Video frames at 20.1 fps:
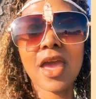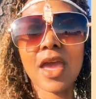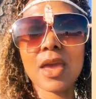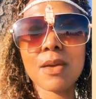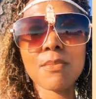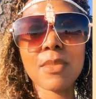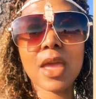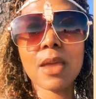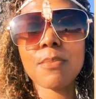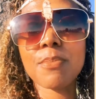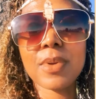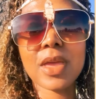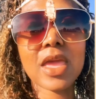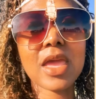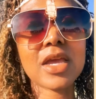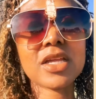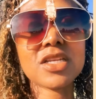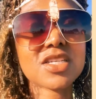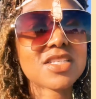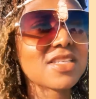It may
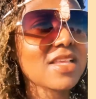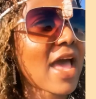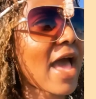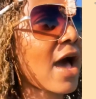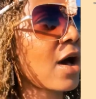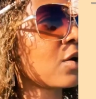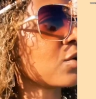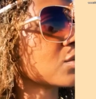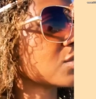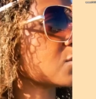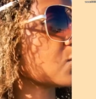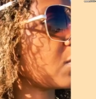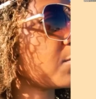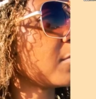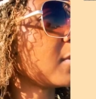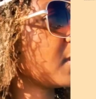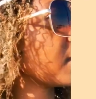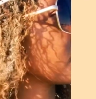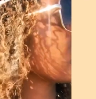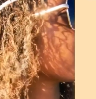be in just house, I
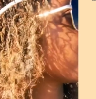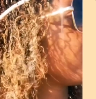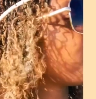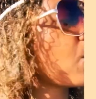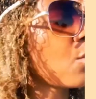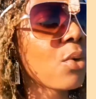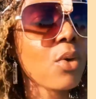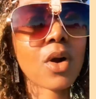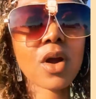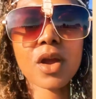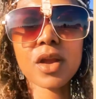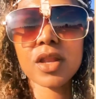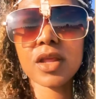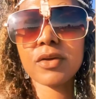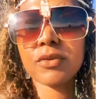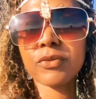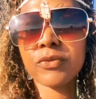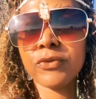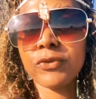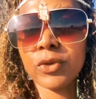mean, board,
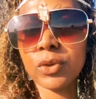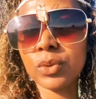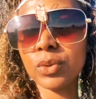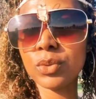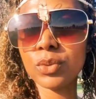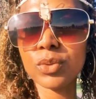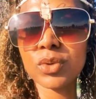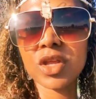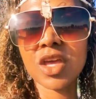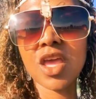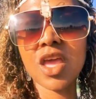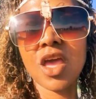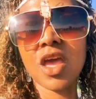food,